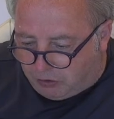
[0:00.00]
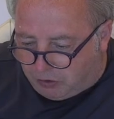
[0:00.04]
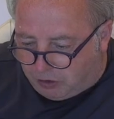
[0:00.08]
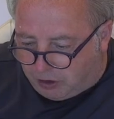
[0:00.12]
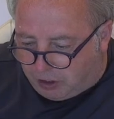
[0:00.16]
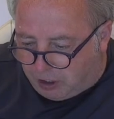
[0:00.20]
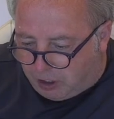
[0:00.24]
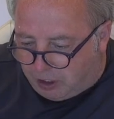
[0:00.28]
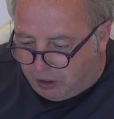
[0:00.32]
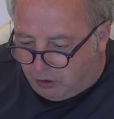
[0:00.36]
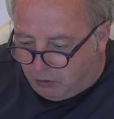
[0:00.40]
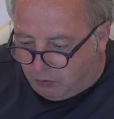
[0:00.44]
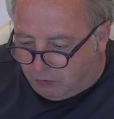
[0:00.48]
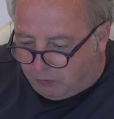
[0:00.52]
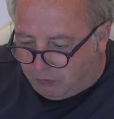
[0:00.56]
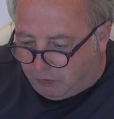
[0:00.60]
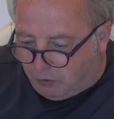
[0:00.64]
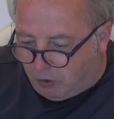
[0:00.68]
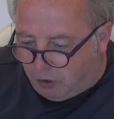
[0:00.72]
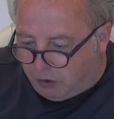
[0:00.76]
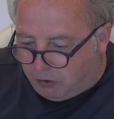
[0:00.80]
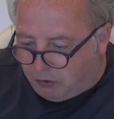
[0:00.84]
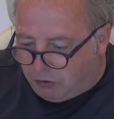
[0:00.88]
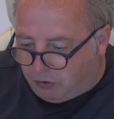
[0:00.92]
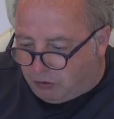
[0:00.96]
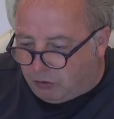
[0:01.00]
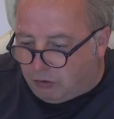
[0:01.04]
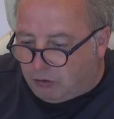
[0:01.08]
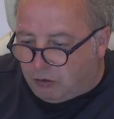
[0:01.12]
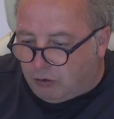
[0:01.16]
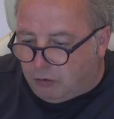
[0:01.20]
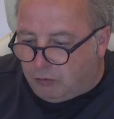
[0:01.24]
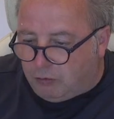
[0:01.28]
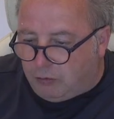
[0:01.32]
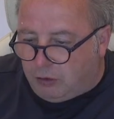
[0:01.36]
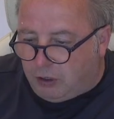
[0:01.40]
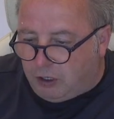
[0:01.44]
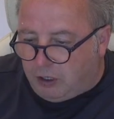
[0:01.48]
to get your advice on
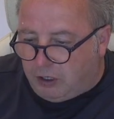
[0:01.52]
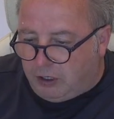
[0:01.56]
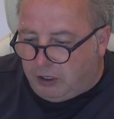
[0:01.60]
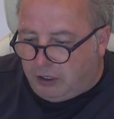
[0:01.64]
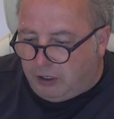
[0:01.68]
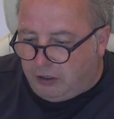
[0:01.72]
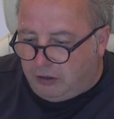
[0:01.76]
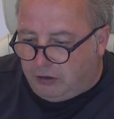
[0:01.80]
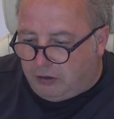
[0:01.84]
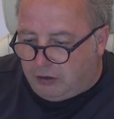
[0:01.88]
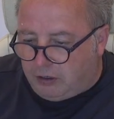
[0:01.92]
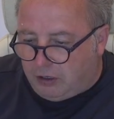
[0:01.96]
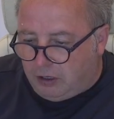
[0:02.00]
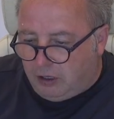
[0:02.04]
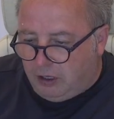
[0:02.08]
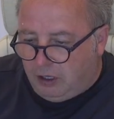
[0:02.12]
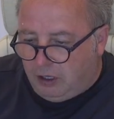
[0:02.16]
them, please.